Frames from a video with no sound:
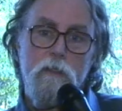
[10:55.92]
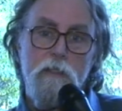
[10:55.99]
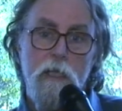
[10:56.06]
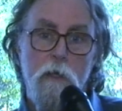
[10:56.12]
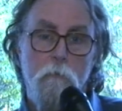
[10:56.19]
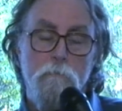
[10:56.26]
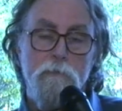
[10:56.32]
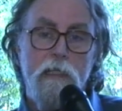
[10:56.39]

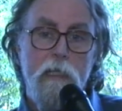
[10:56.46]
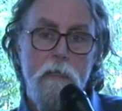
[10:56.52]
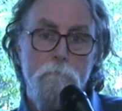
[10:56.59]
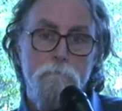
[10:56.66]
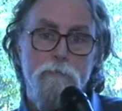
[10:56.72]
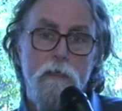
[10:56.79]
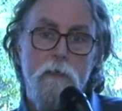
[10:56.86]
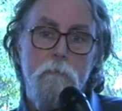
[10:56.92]
help
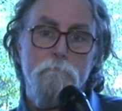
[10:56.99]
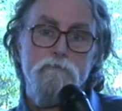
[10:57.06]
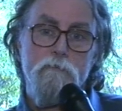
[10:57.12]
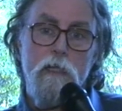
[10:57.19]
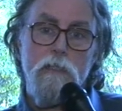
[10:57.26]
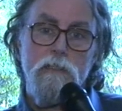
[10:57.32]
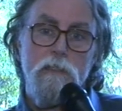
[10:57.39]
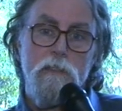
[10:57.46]
keep
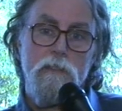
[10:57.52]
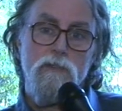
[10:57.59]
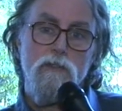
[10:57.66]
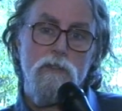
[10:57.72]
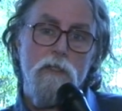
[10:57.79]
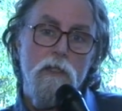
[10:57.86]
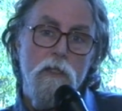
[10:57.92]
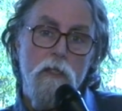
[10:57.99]

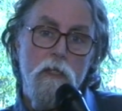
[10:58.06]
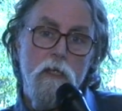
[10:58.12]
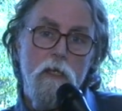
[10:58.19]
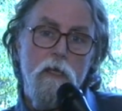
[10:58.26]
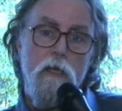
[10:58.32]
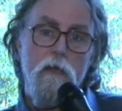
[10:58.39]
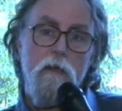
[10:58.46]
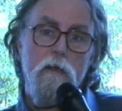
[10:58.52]
prices
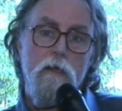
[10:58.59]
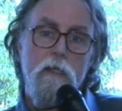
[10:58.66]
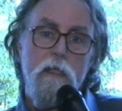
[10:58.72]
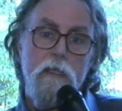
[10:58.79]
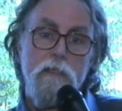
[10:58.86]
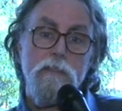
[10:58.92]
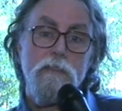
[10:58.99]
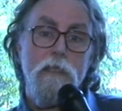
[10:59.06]

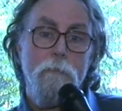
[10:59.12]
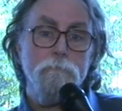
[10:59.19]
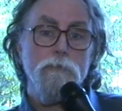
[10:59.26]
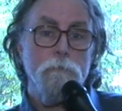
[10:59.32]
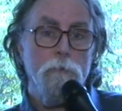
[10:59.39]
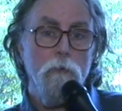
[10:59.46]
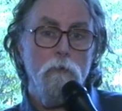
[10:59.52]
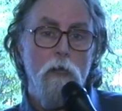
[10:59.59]

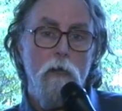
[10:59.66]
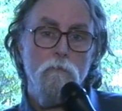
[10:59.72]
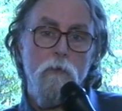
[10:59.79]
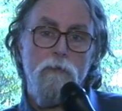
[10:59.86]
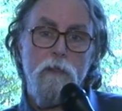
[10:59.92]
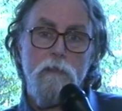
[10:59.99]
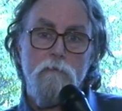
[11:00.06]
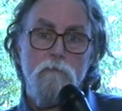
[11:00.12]
acceptable and
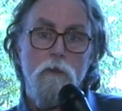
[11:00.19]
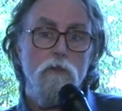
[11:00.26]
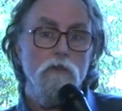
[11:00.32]
within